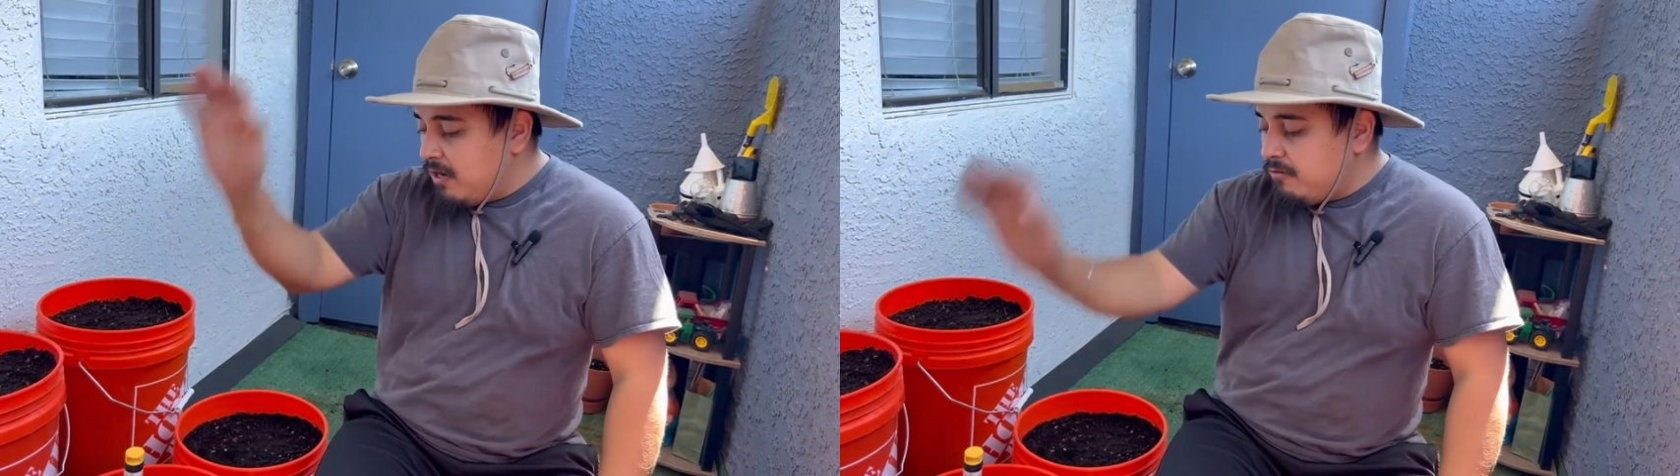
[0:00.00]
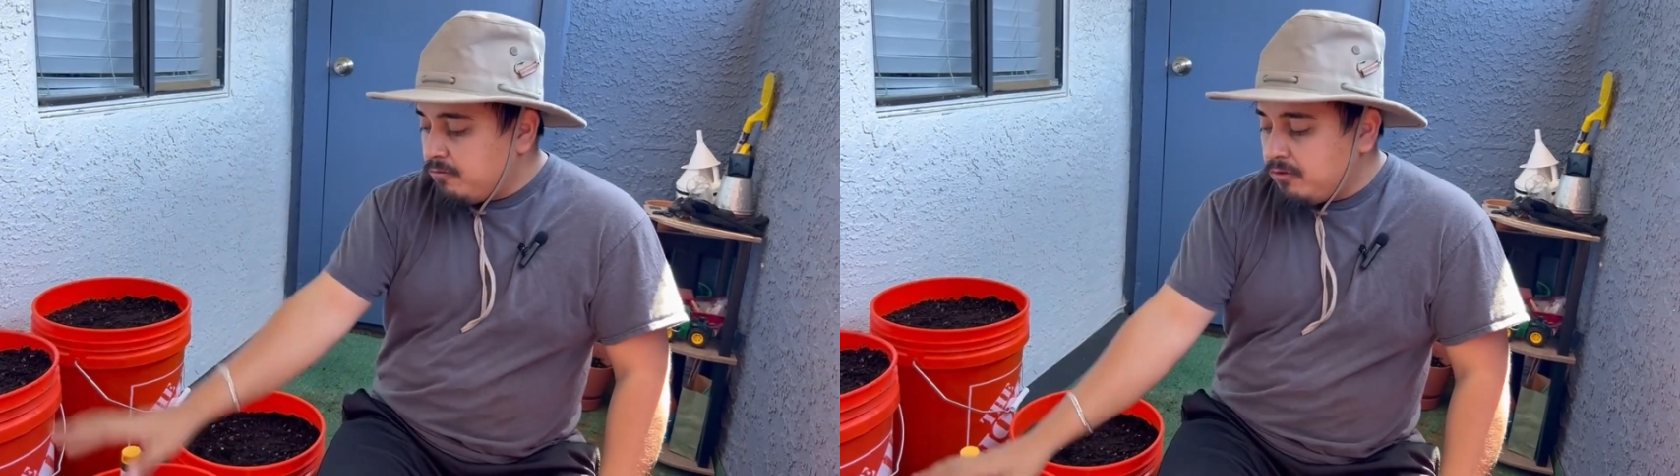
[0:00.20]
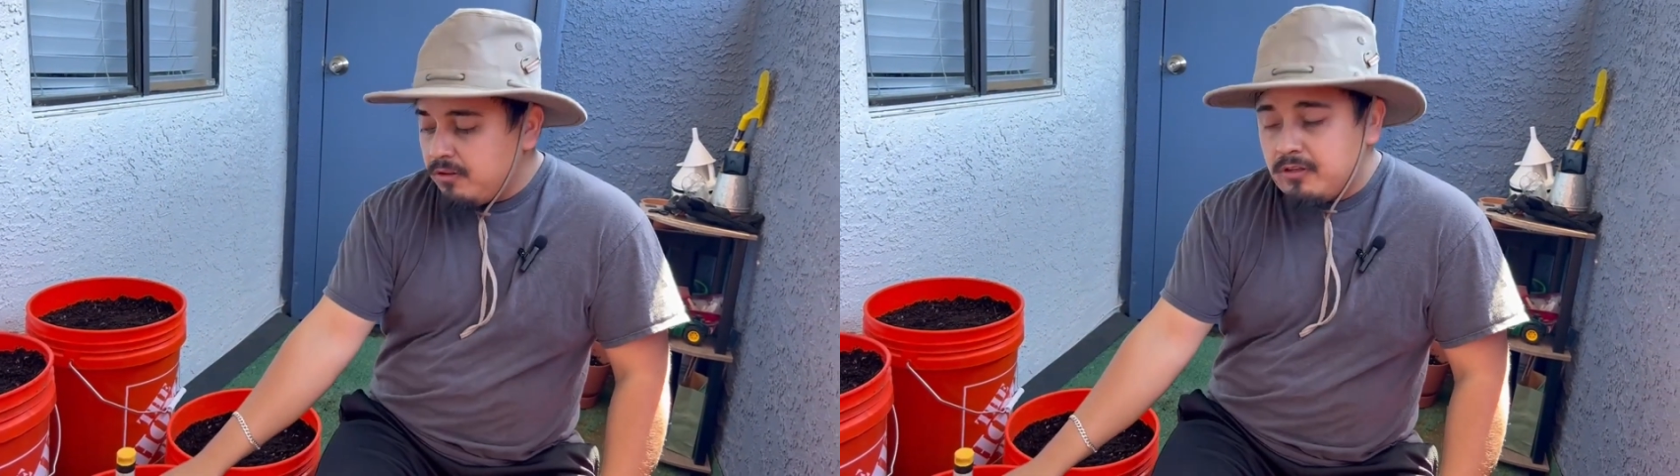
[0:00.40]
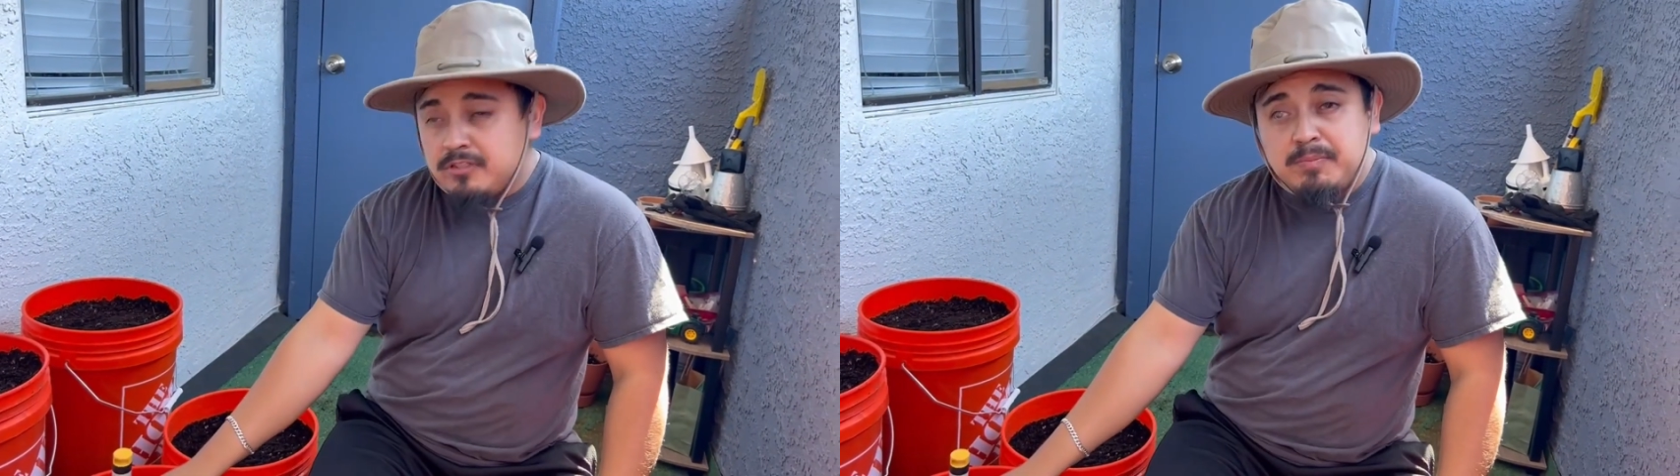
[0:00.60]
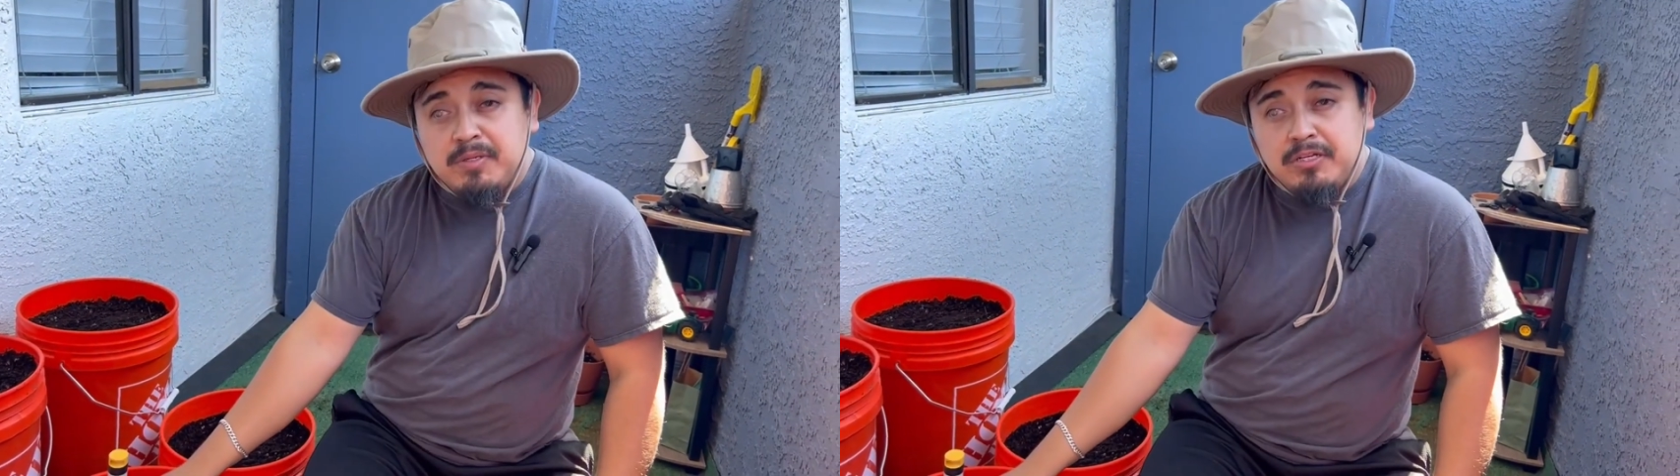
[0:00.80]
and for the
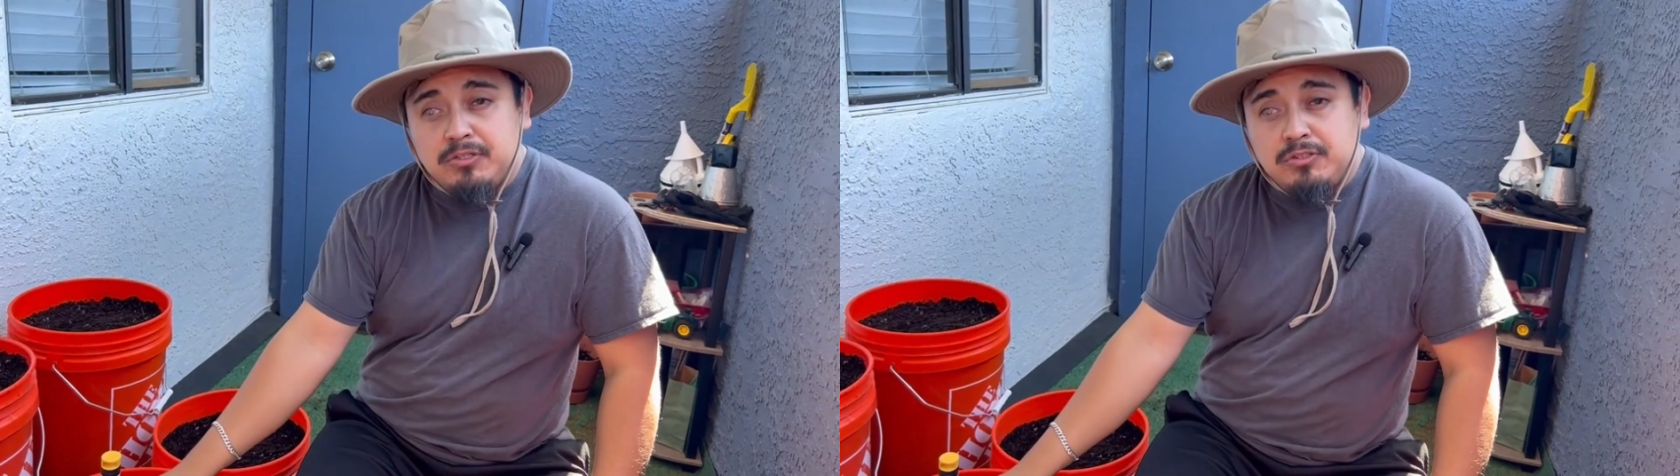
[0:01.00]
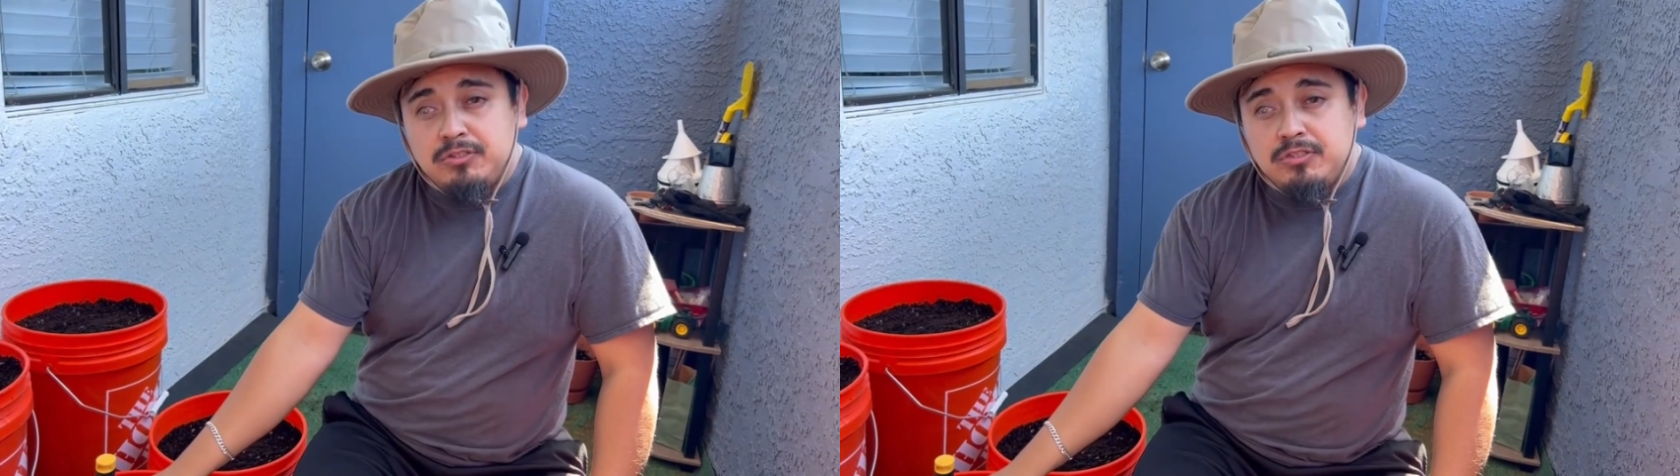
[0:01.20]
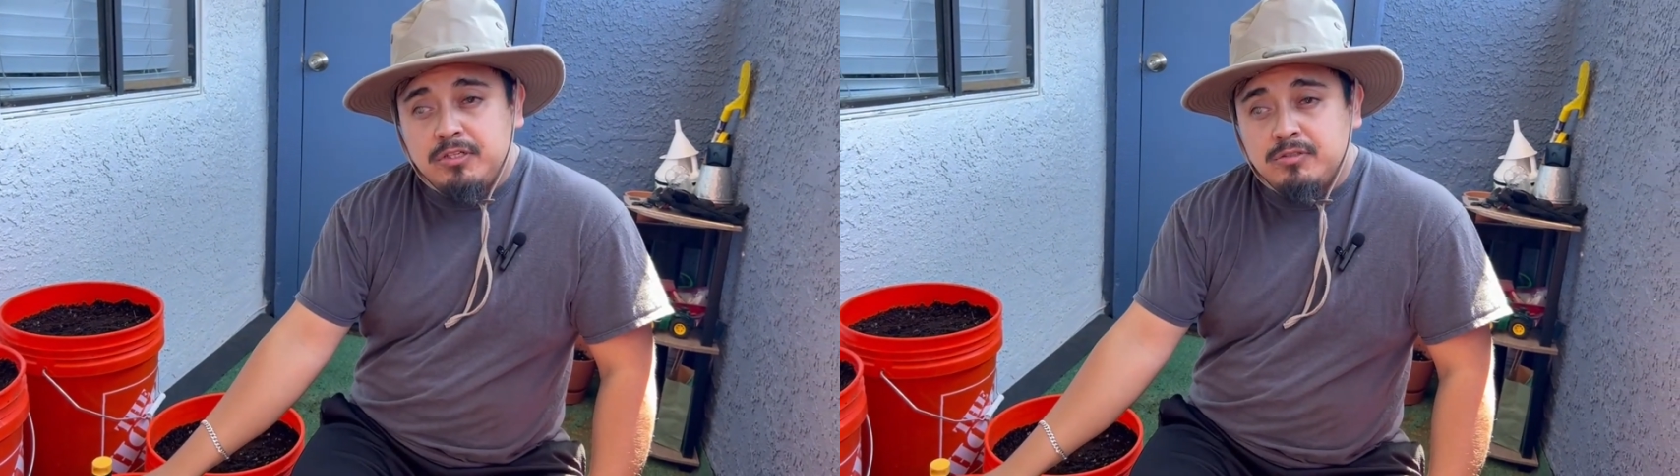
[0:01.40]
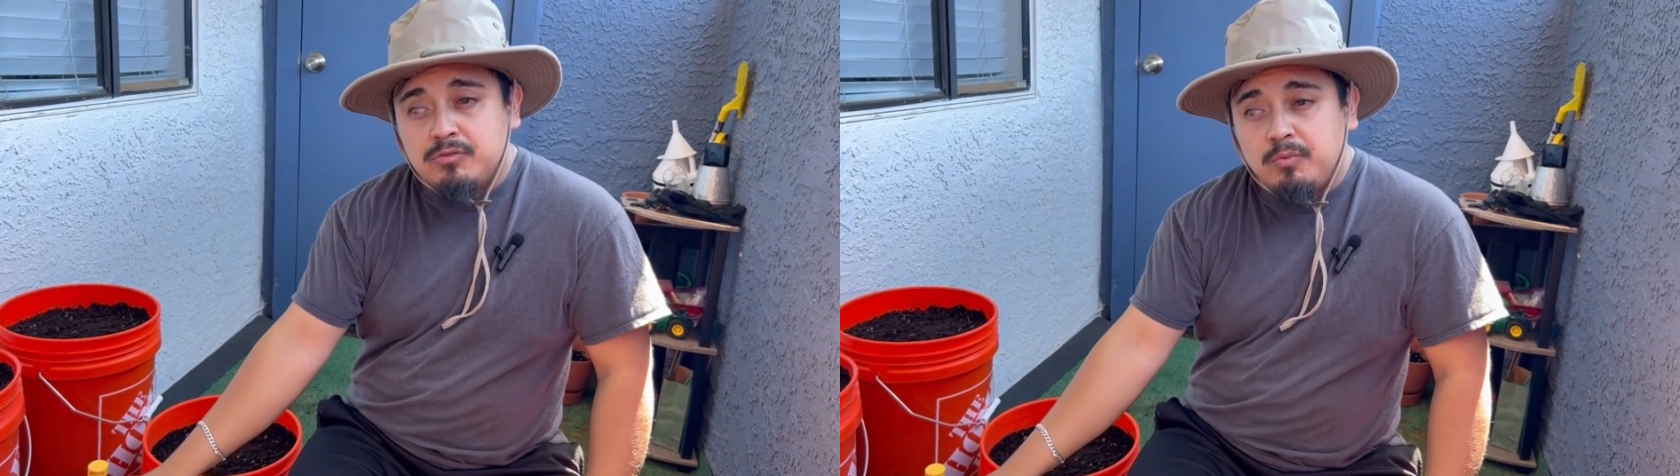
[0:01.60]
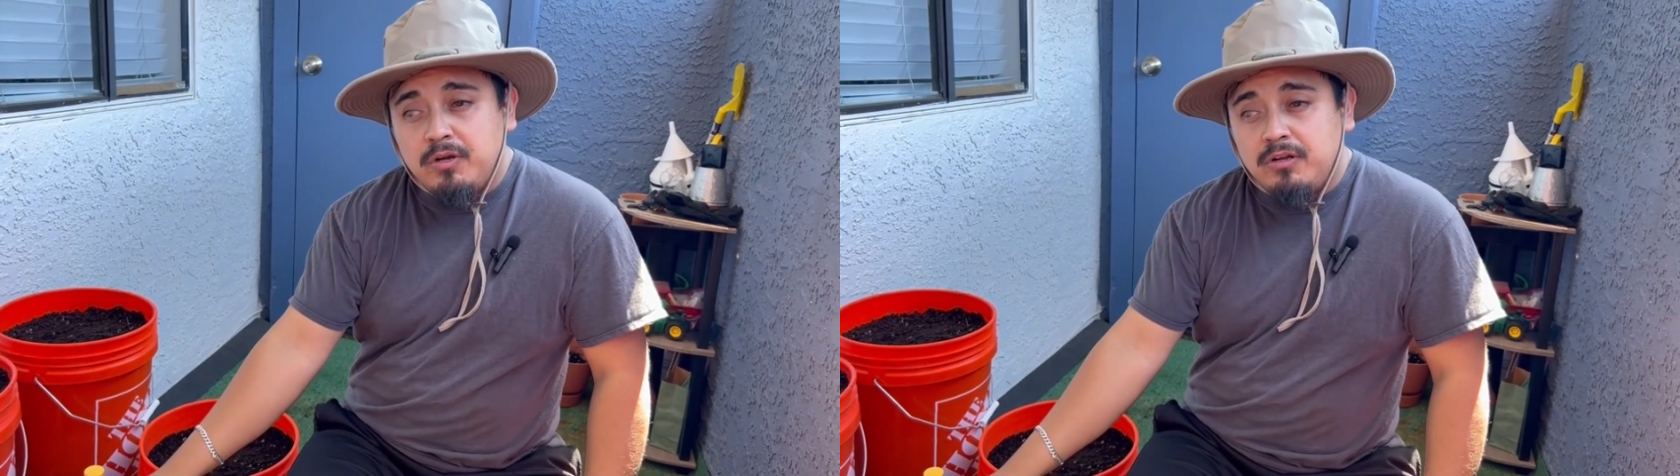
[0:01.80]
spinach
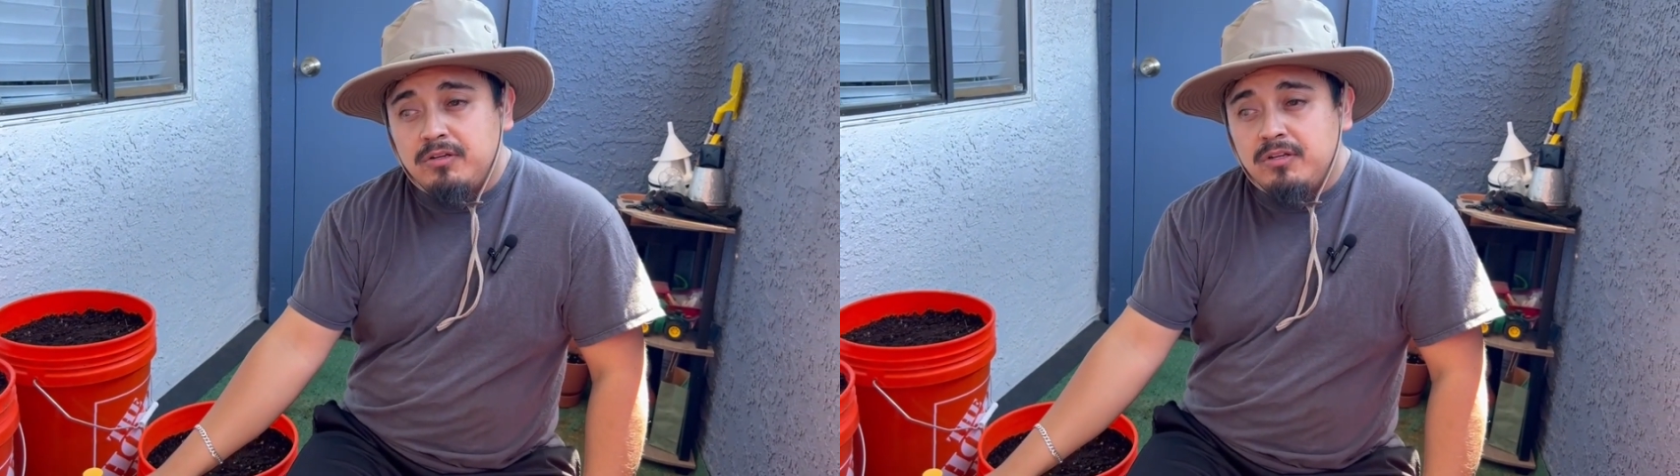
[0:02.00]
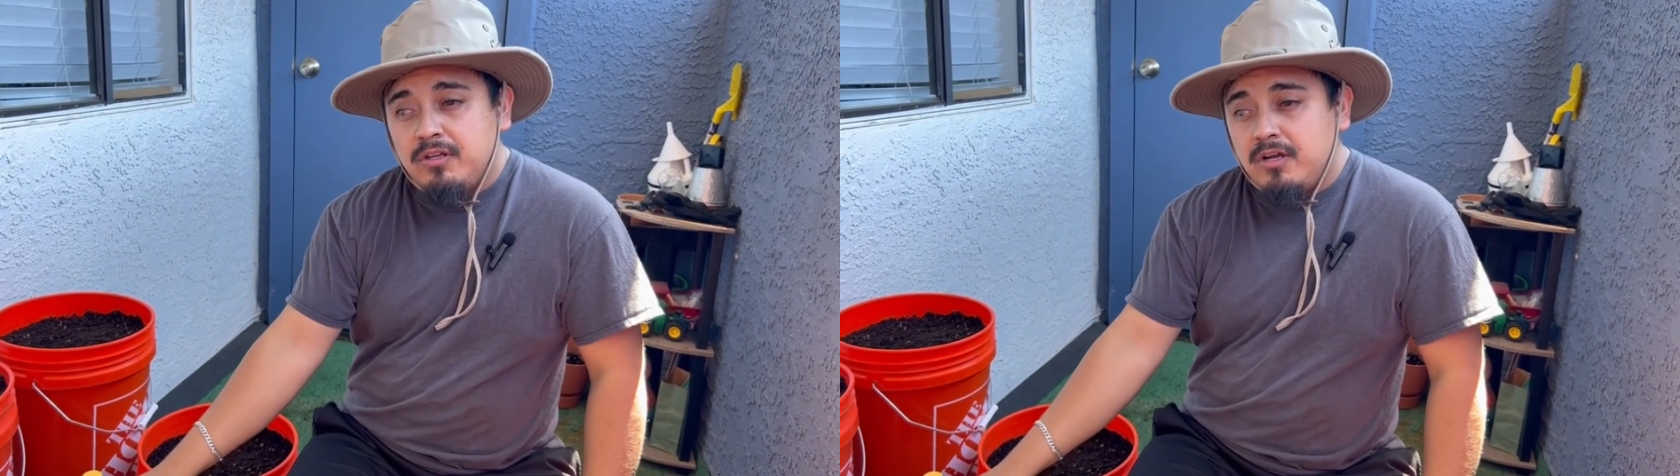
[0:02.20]
as well.